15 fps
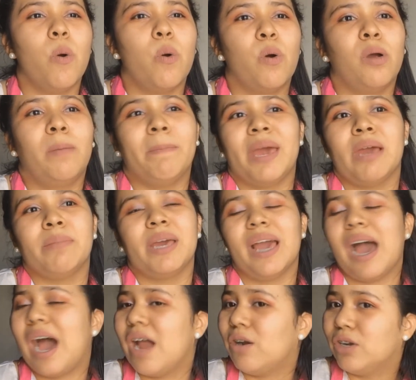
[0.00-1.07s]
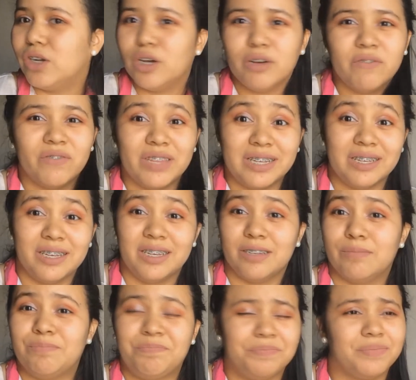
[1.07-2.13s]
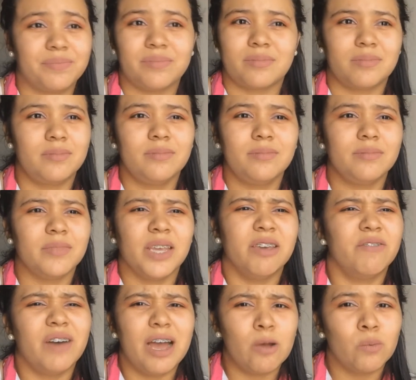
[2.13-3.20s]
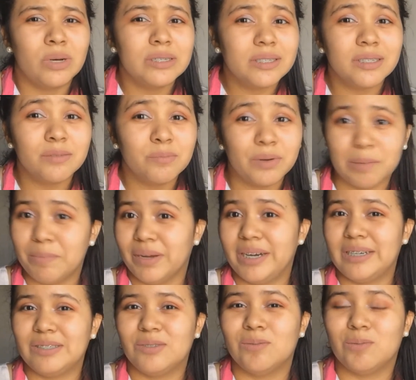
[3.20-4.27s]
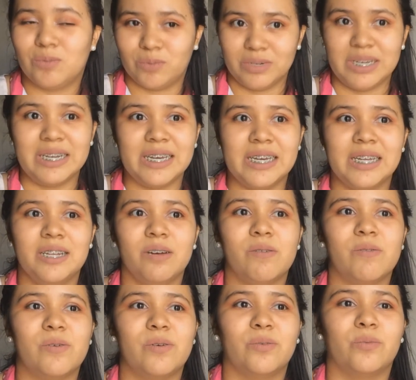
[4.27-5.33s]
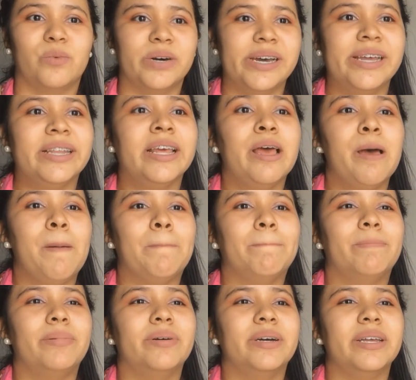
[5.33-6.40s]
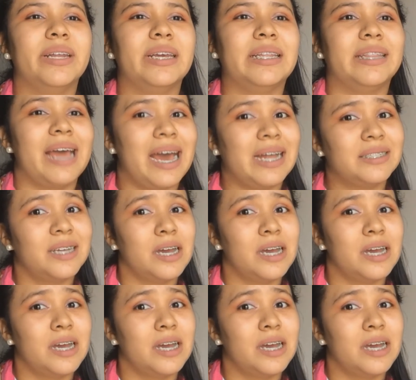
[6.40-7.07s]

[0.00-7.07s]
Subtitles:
or maybe I don't know if I wasn't prepared to read it or what. But in that